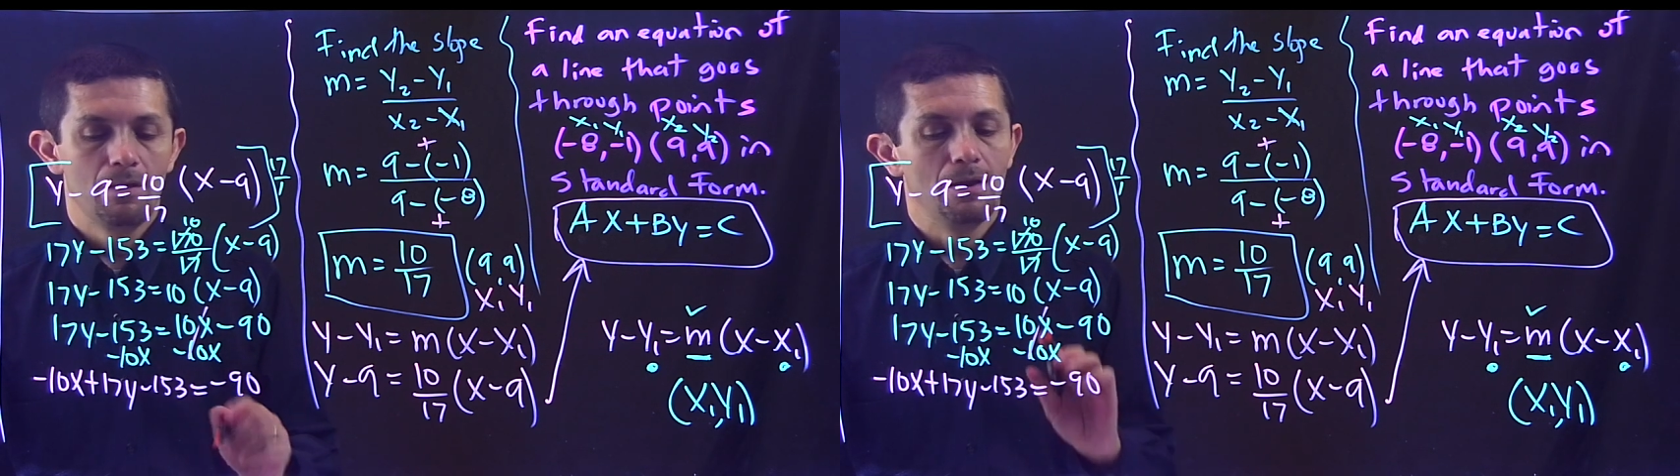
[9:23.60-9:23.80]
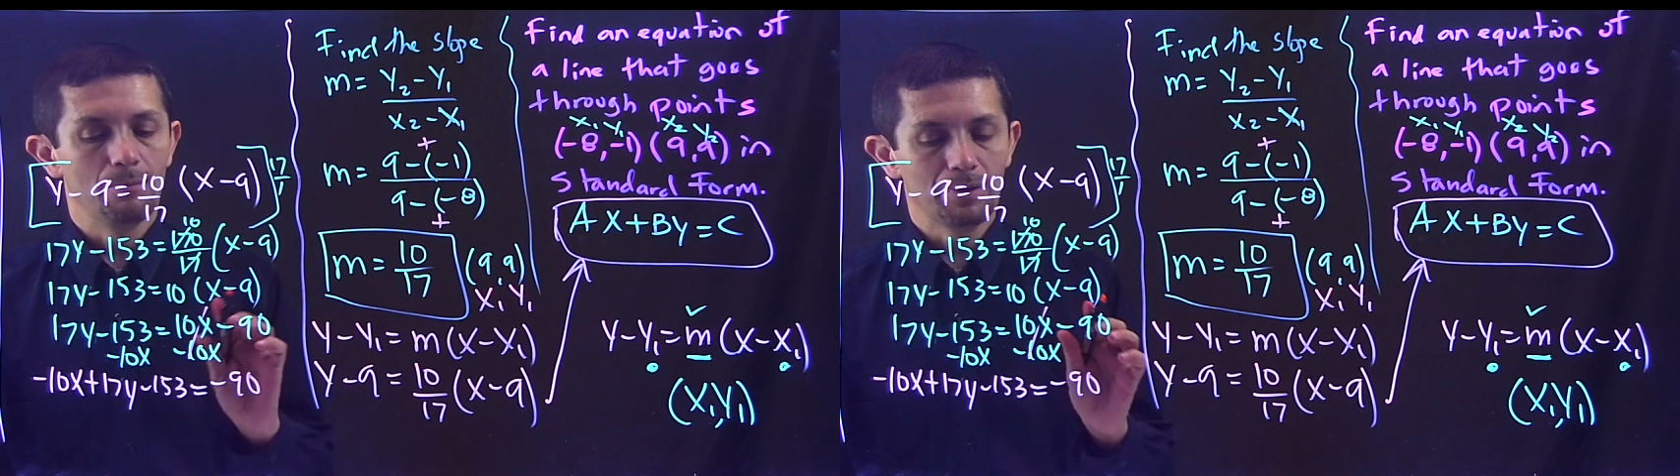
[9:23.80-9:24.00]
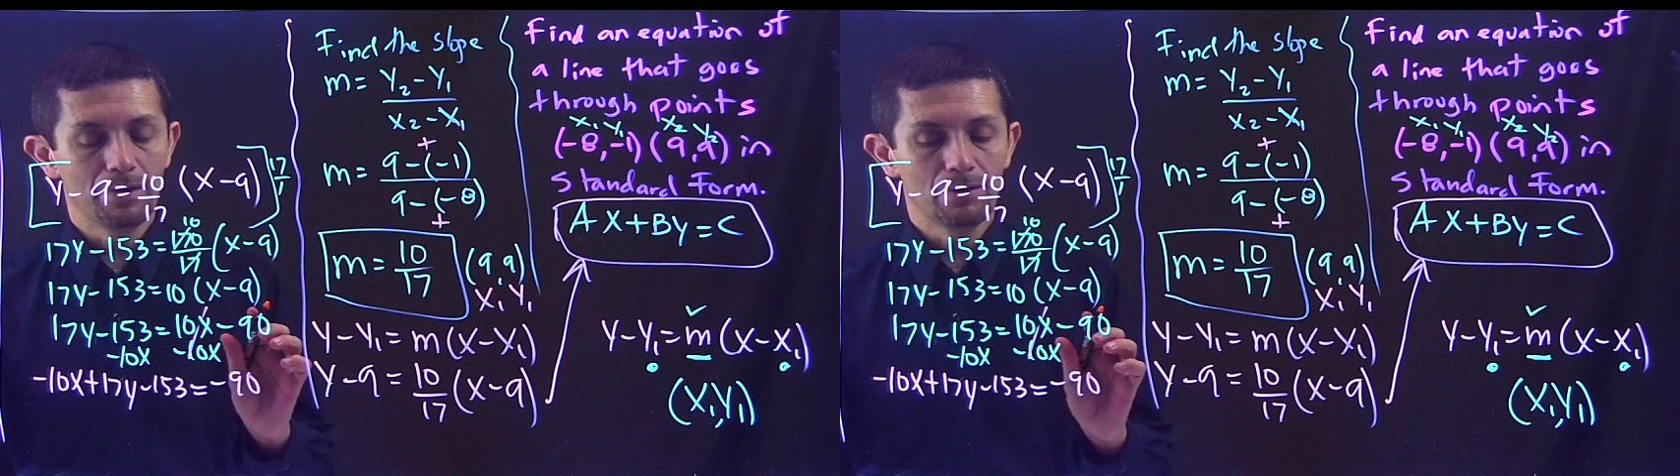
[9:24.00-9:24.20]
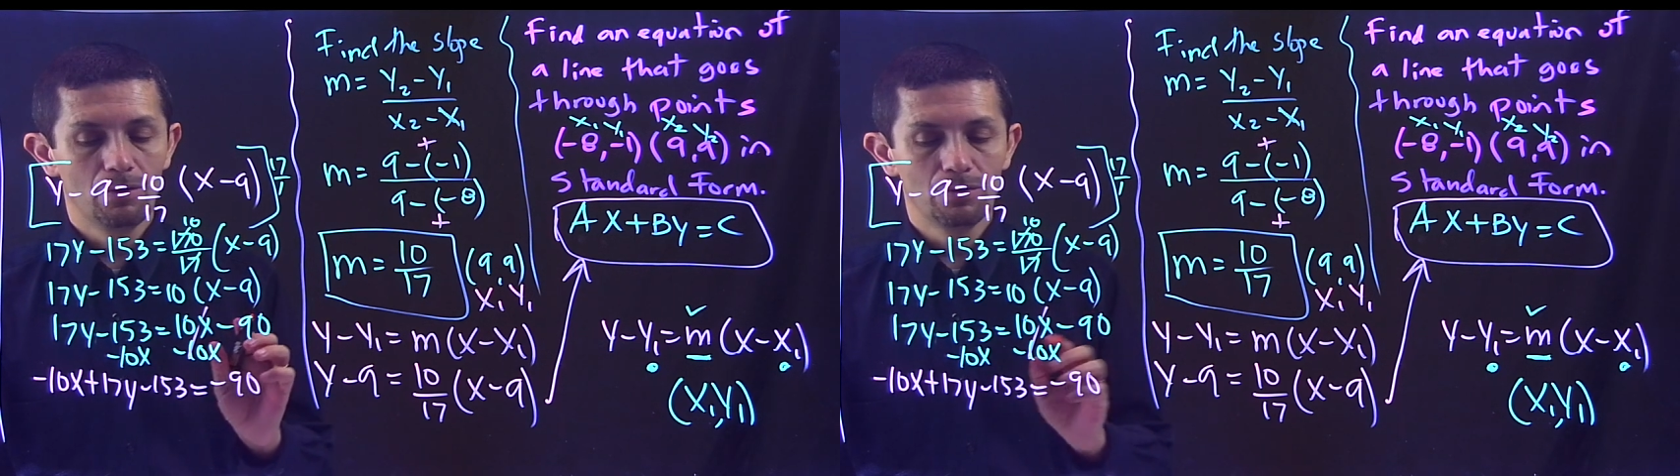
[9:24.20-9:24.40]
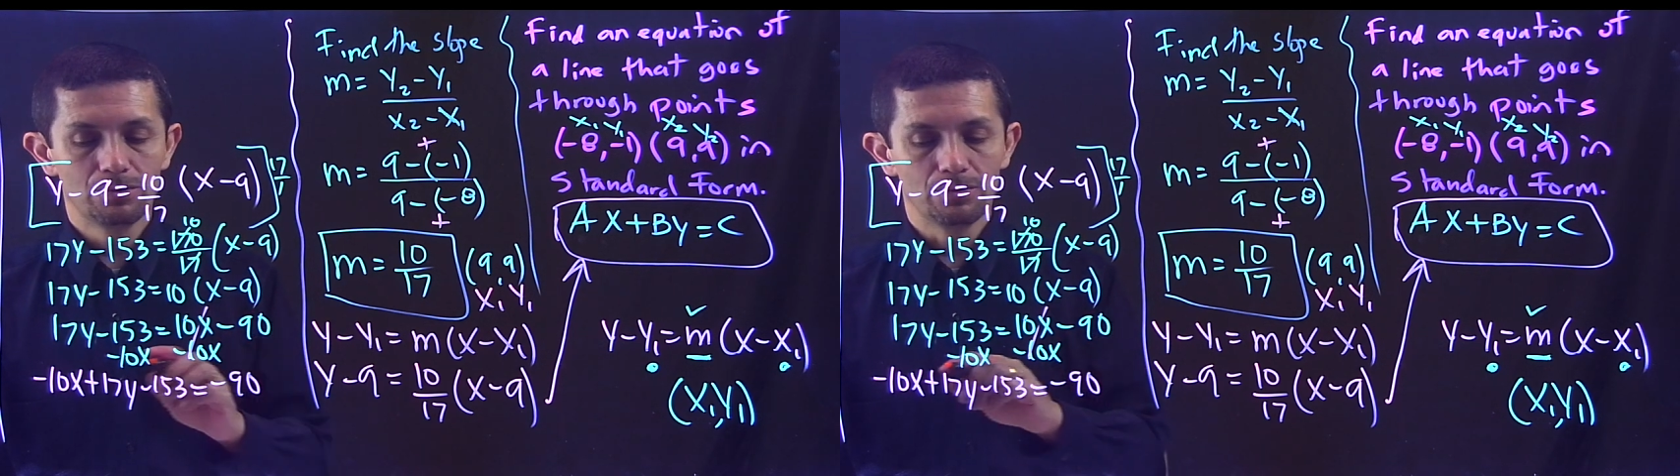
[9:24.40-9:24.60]
And I'm getting
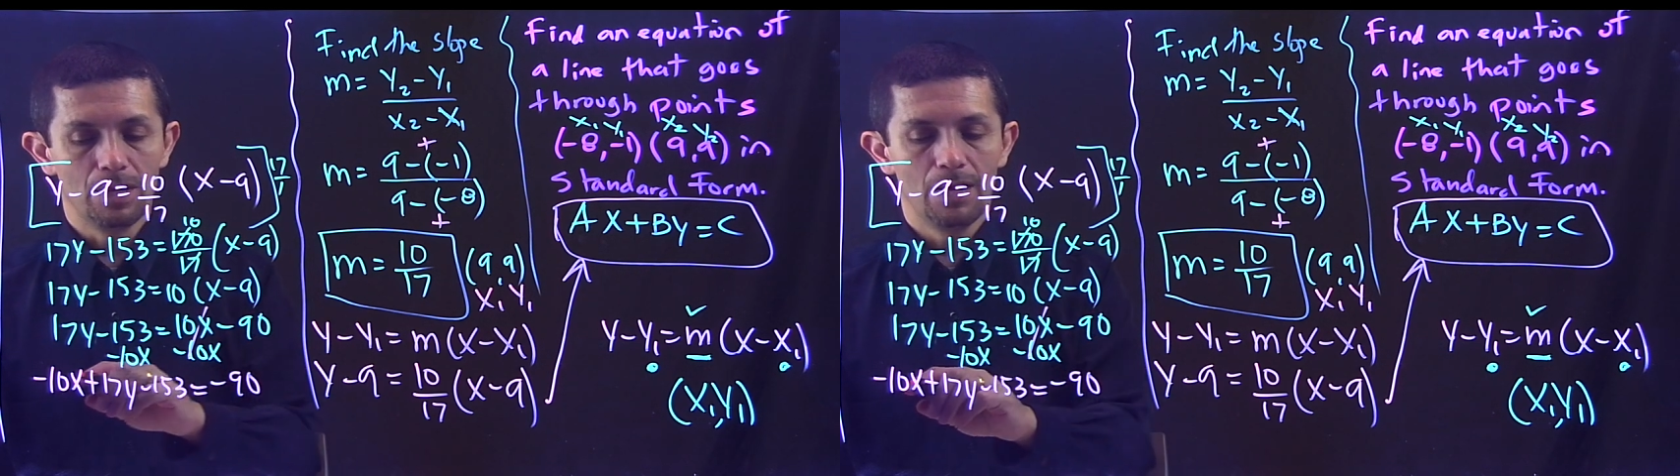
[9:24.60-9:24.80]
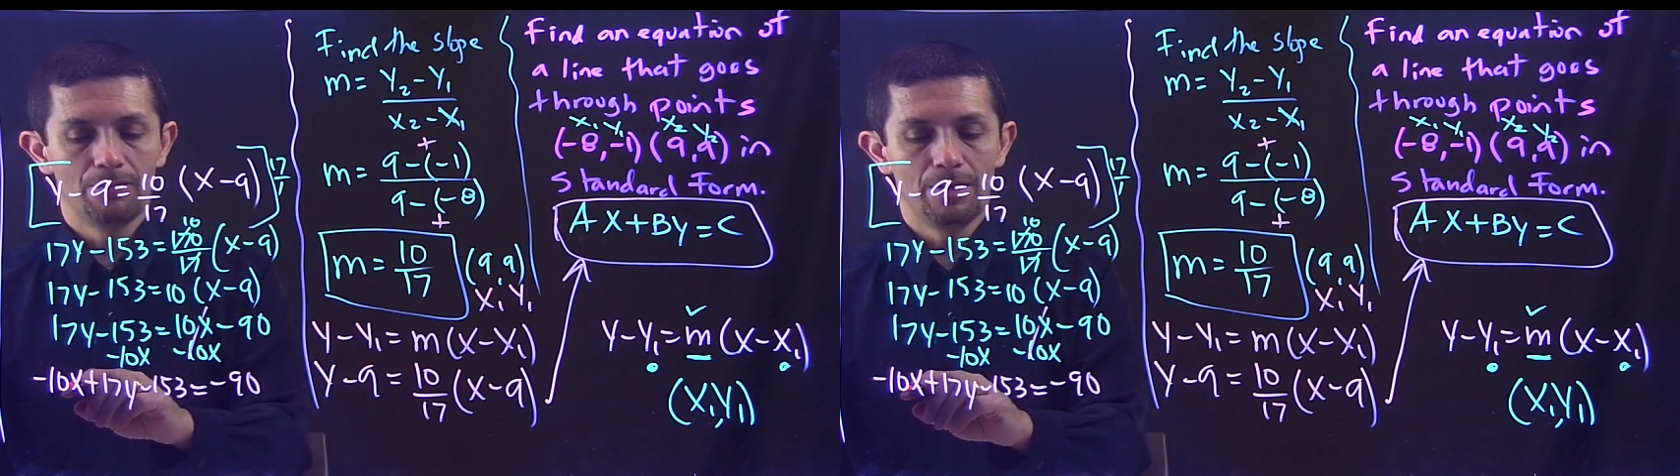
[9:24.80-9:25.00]
closer. I have